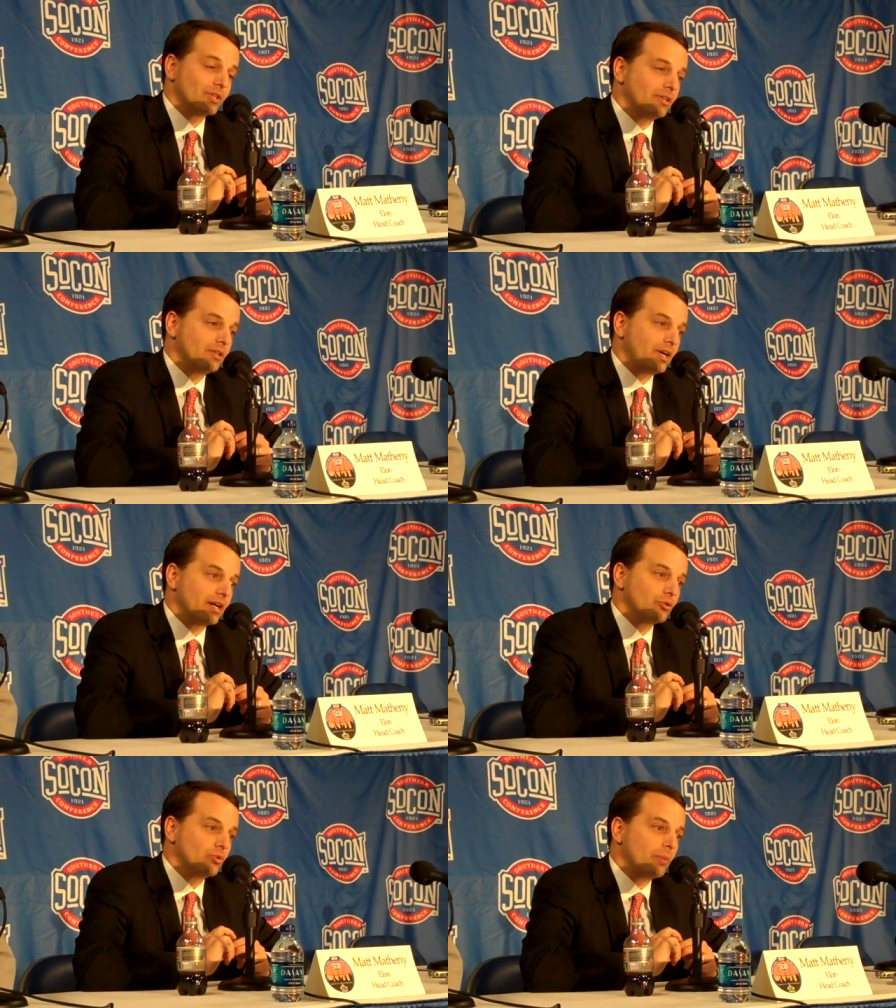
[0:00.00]

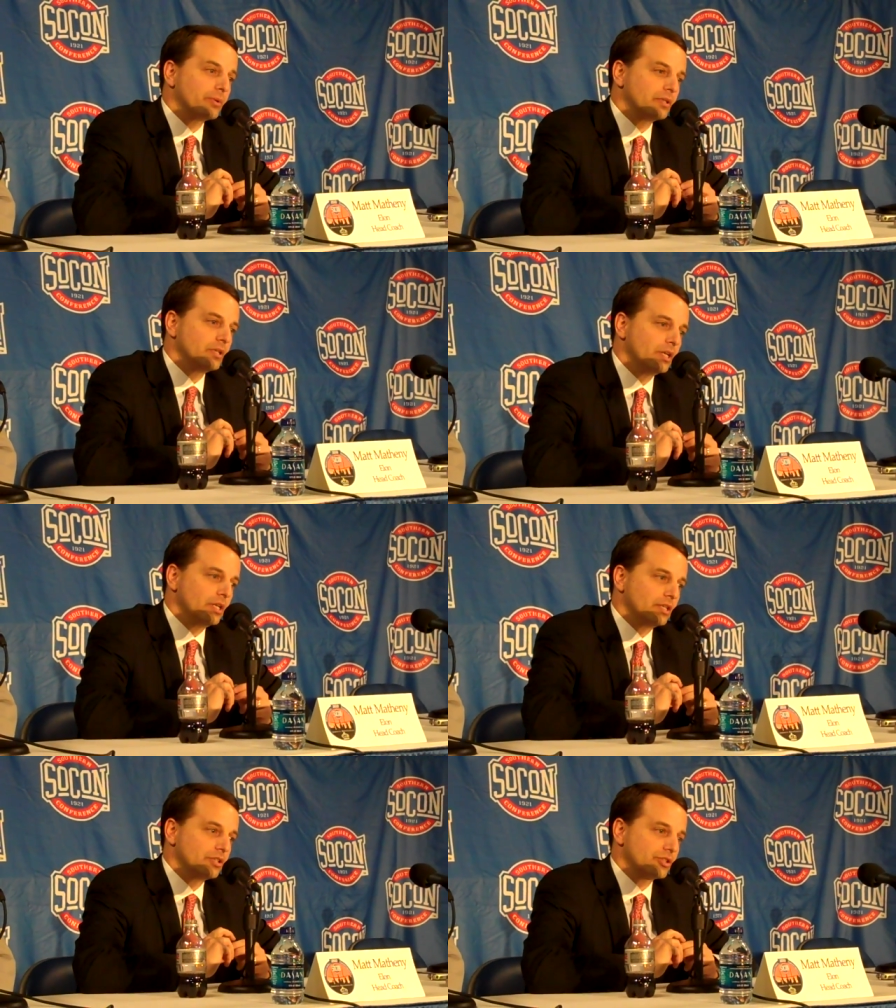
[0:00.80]
I grew up in
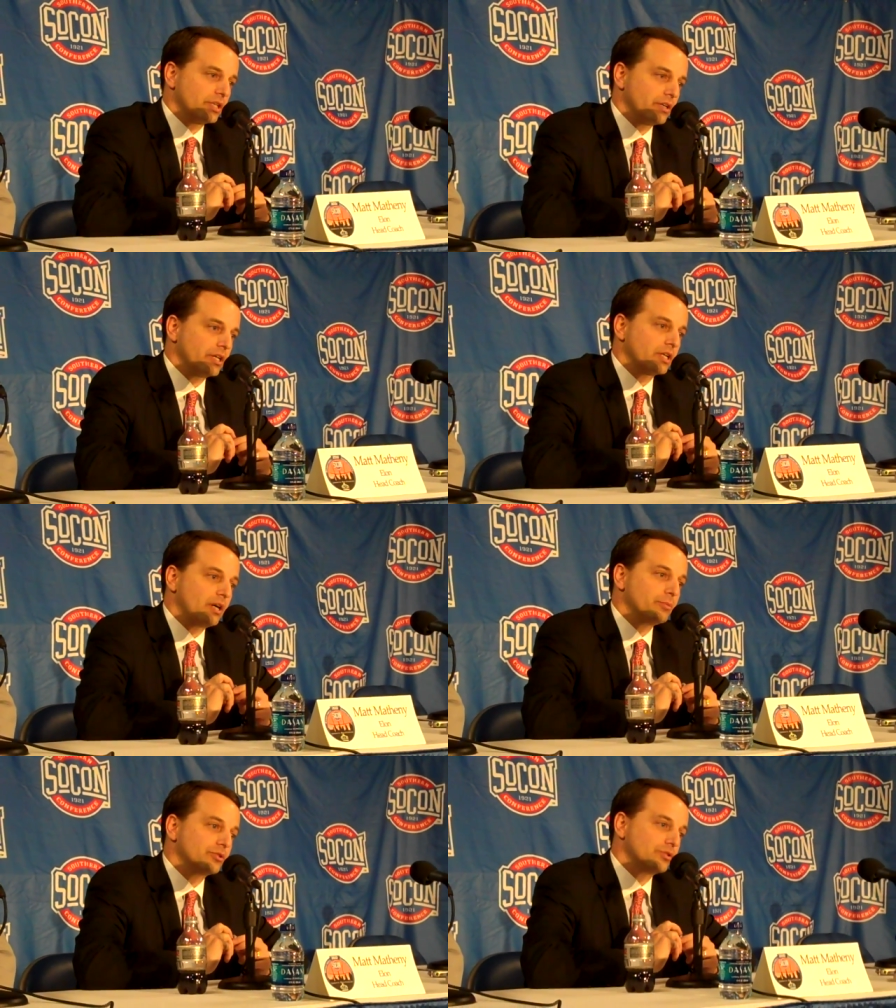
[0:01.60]
this area,
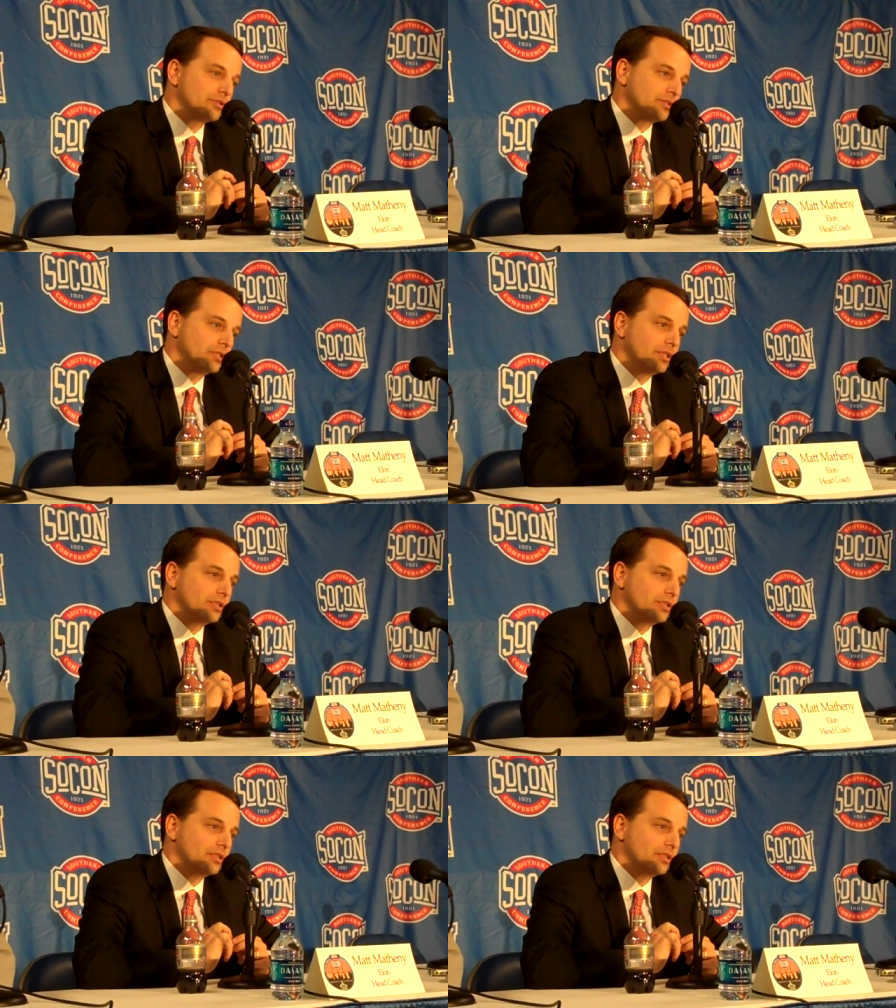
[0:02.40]
coming to